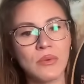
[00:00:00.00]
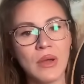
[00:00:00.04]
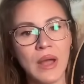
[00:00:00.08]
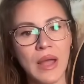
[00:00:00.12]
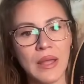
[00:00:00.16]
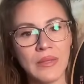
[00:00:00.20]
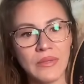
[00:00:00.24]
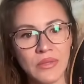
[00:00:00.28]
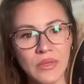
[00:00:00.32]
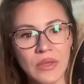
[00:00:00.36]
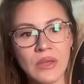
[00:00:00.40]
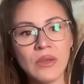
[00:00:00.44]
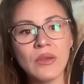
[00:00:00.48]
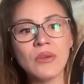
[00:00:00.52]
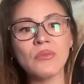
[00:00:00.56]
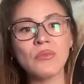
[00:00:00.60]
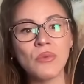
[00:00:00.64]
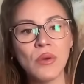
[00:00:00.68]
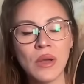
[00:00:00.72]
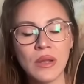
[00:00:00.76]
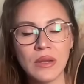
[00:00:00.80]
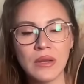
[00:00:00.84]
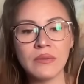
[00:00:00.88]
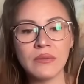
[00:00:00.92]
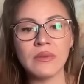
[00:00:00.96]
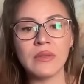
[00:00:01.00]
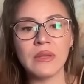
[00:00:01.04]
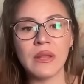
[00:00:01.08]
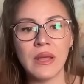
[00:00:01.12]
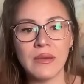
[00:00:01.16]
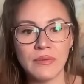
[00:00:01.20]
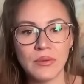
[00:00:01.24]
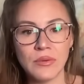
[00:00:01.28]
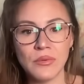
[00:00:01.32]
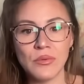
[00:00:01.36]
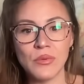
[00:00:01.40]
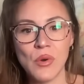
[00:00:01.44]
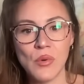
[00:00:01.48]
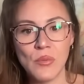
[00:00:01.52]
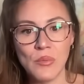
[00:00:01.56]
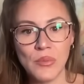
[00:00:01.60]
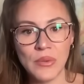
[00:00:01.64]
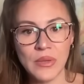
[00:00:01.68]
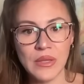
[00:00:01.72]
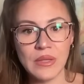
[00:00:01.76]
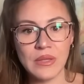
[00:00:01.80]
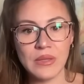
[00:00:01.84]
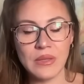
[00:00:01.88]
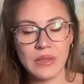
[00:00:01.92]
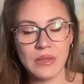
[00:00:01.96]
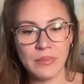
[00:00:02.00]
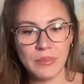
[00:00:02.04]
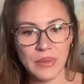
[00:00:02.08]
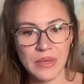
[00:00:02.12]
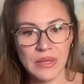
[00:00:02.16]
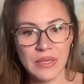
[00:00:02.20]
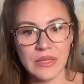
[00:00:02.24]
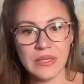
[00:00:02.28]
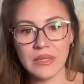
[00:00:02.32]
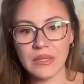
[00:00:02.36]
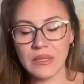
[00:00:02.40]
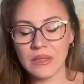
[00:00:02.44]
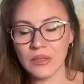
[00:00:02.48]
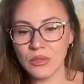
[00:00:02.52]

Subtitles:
I think on one level will be the